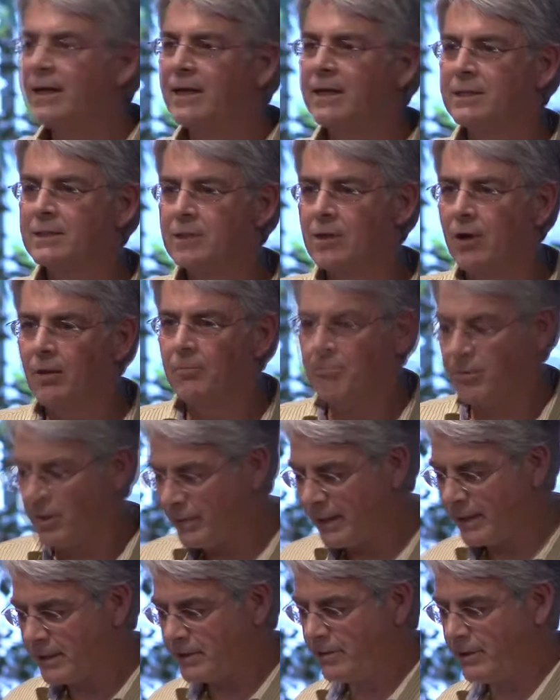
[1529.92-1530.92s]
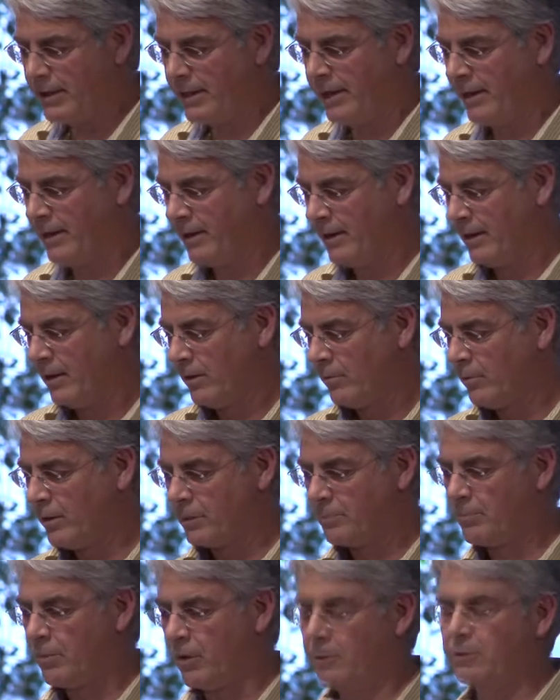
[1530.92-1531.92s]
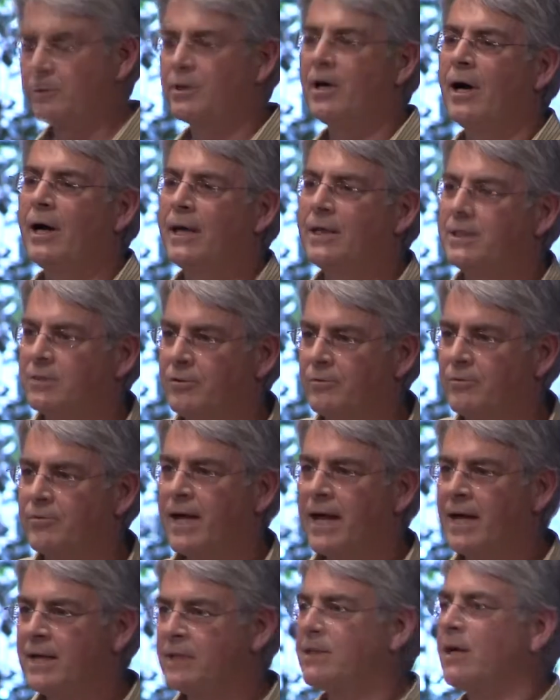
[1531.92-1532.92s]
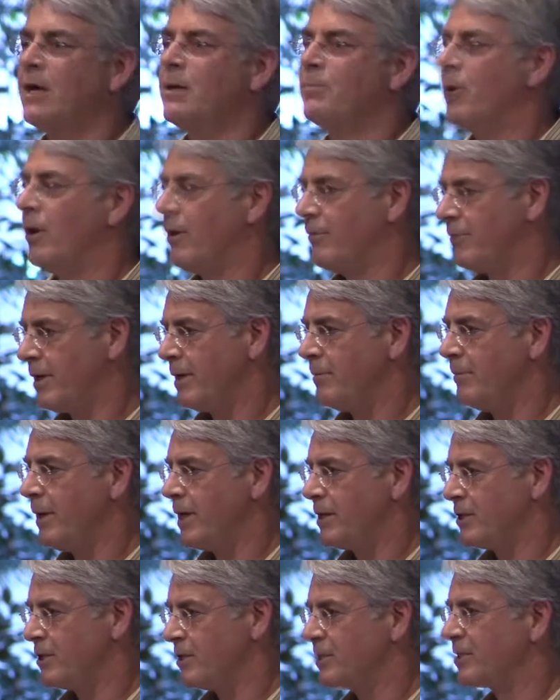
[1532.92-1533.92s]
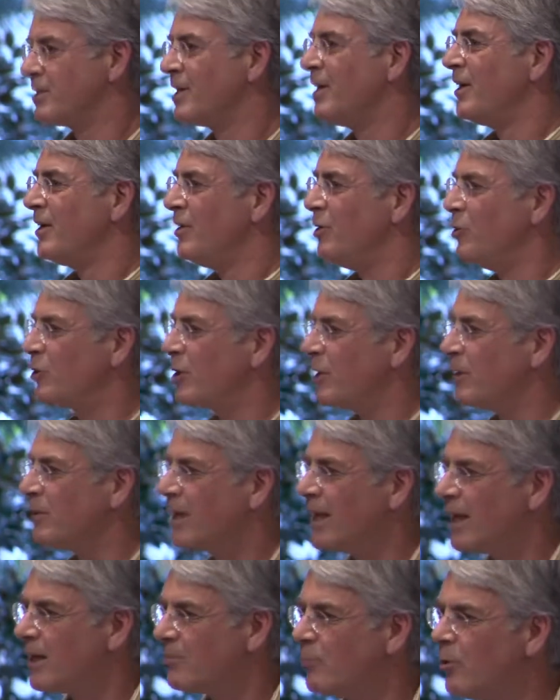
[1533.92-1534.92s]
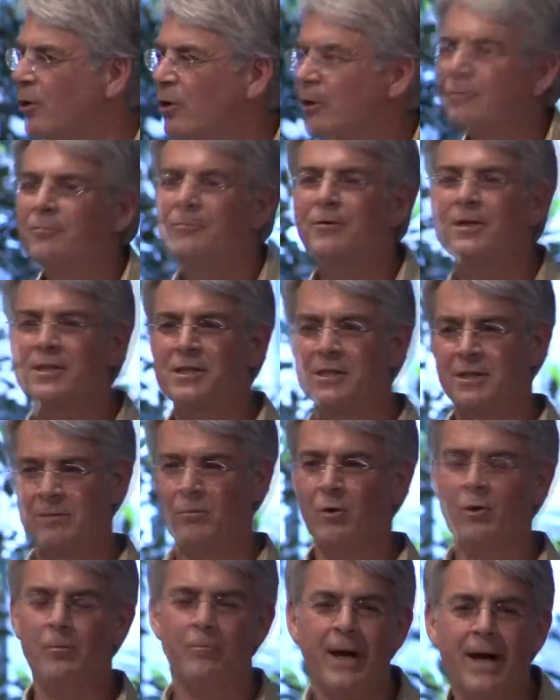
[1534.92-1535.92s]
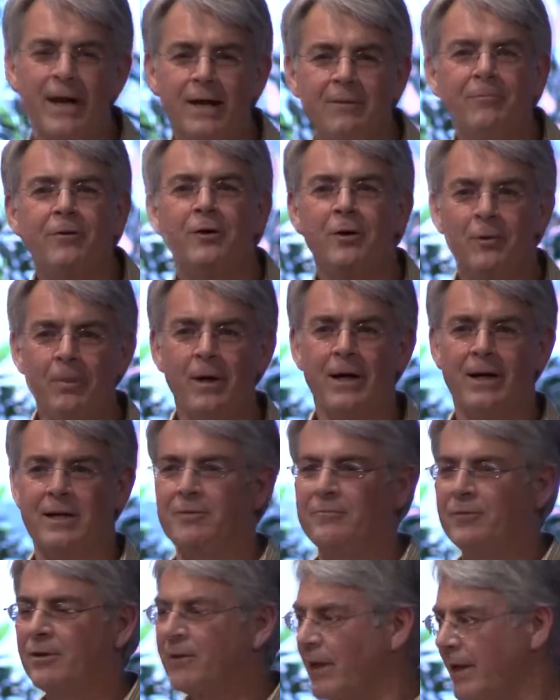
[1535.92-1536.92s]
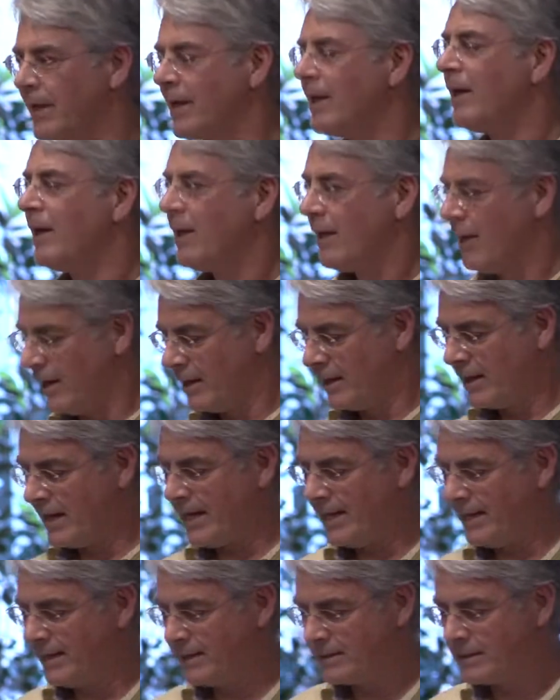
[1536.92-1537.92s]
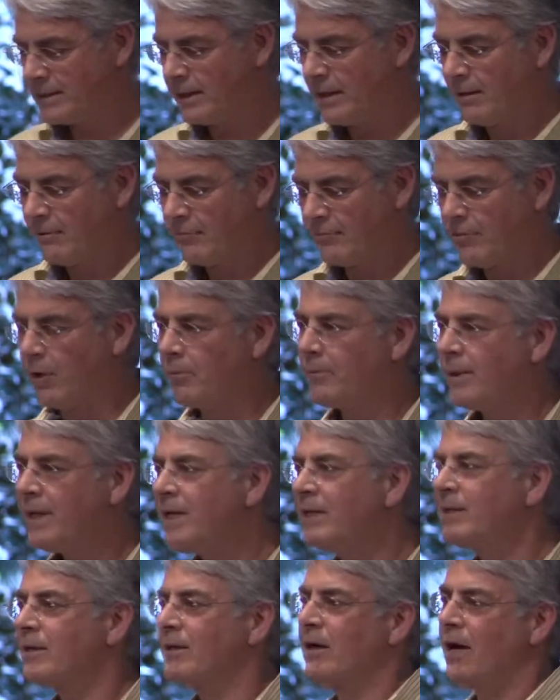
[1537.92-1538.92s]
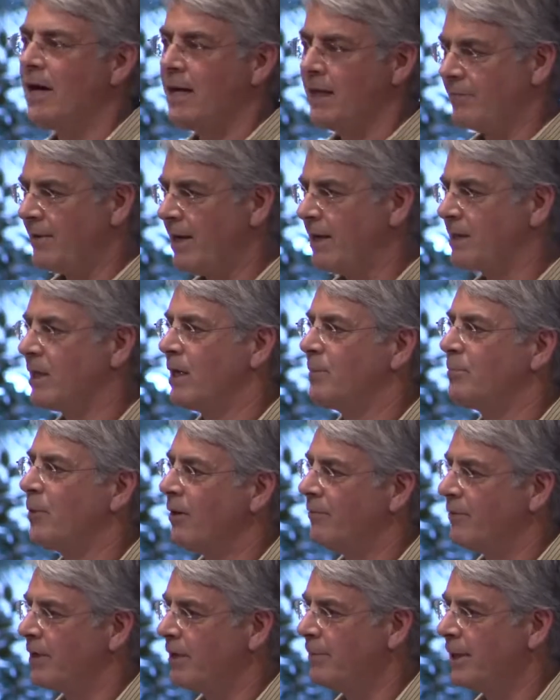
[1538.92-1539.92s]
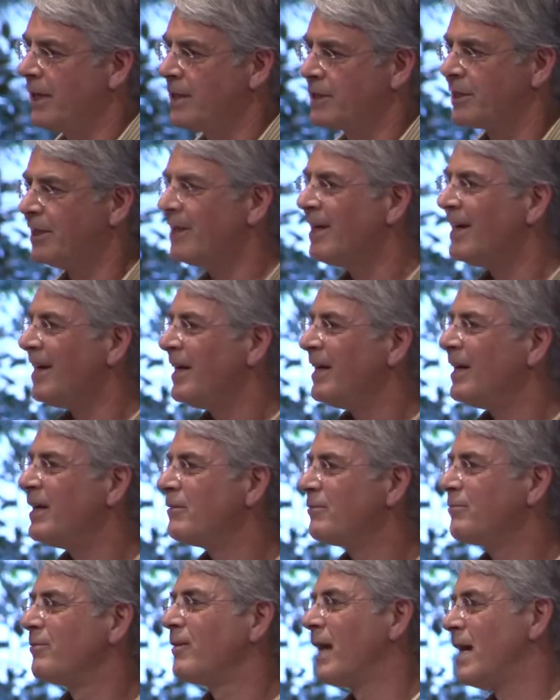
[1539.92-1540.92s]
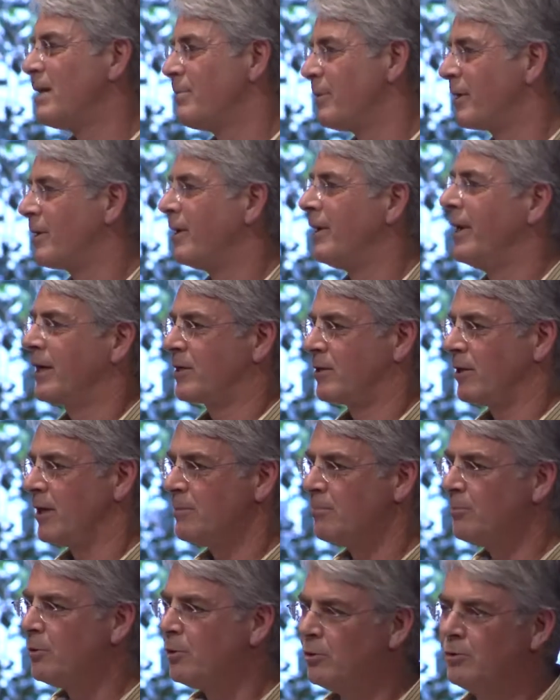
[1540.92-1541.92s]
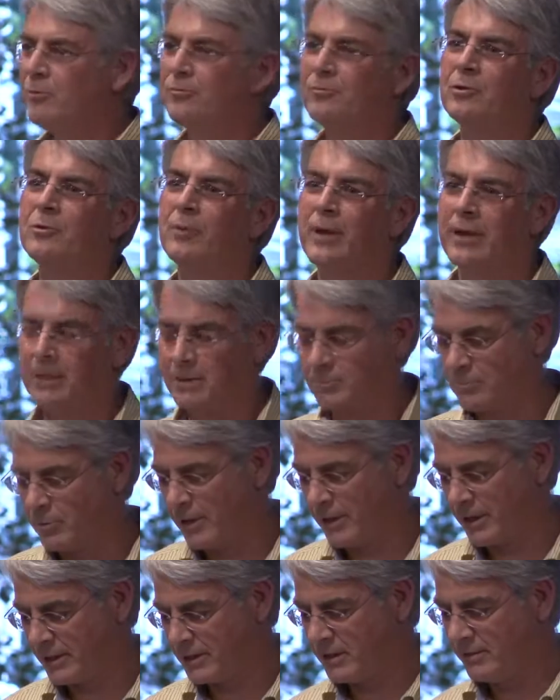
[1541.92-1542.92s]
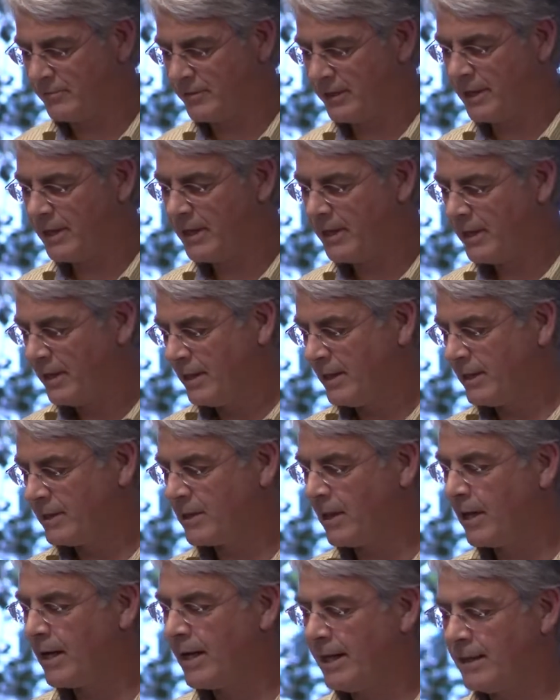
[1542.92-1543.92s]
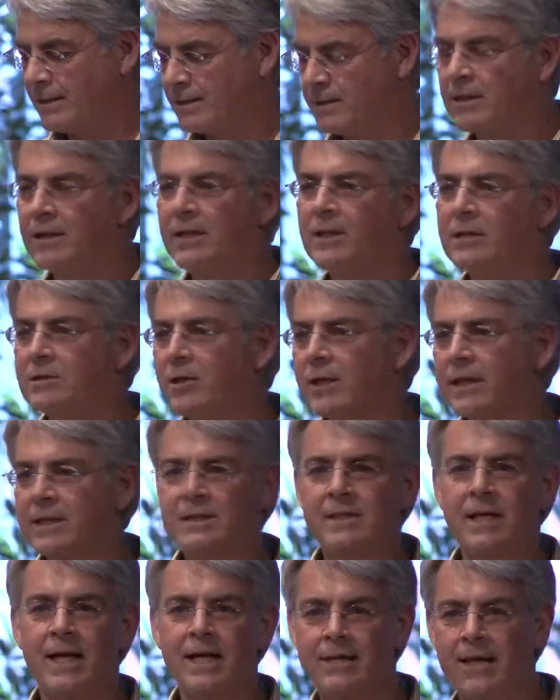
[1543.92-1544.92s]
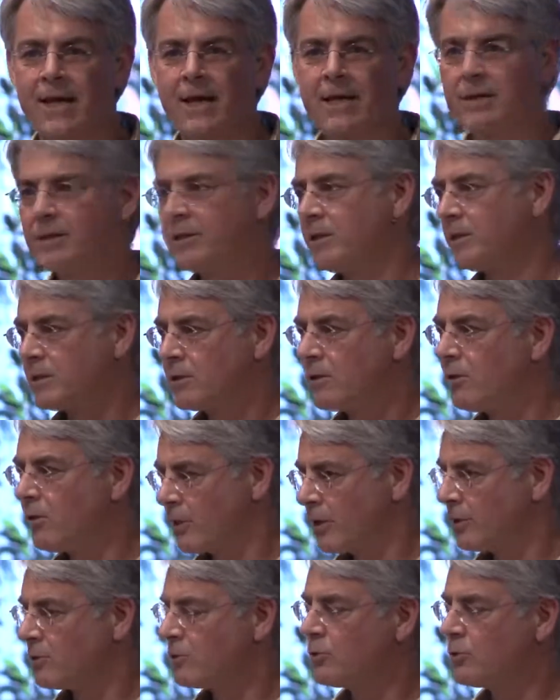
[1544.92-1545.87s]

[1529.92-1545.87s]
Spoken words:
is complementary with both kinds of anti-poverty measures. You can get more efficient, more bang for your buck, if you like, gains from either kind of anti-poverty measure if labour can actually move to where its productivity is highest. So let's take that and just look at